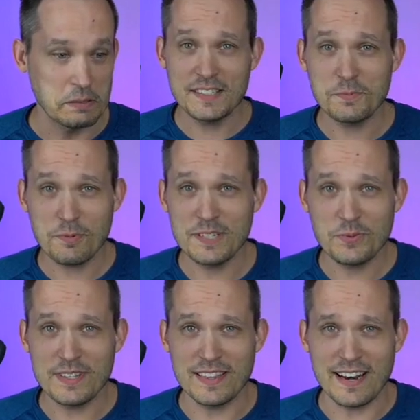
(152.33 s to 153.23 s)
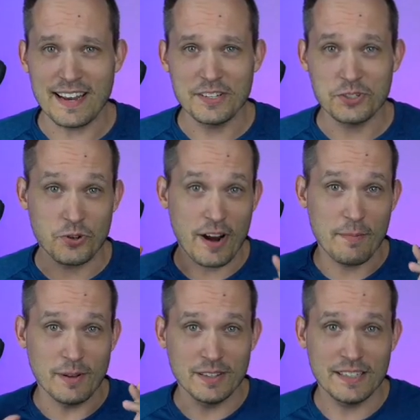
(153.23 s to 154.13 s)
This is pretty sweet that I can just
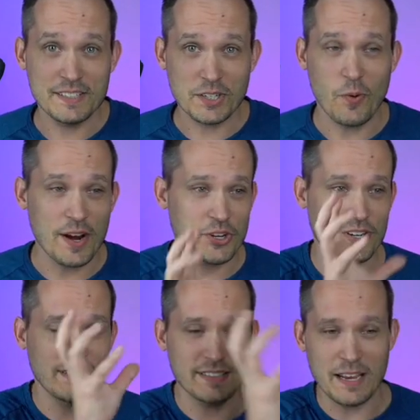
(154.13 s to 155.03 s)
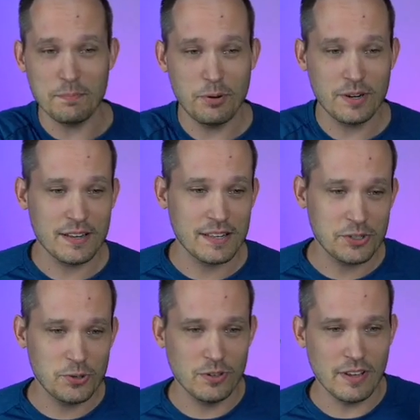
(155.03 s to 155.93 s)
grab a list of questions and put it in the
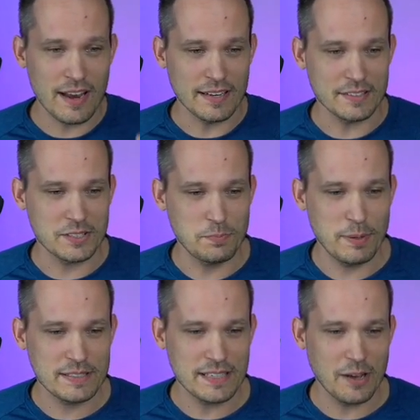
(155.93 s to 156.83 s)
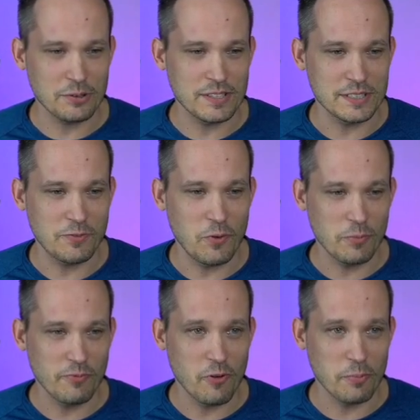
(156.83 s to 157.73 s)
tool, and it spits out this
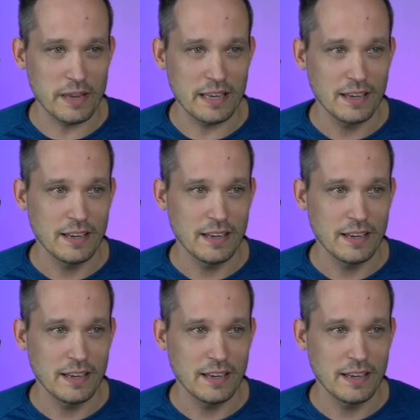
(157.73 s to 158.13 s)
form for me.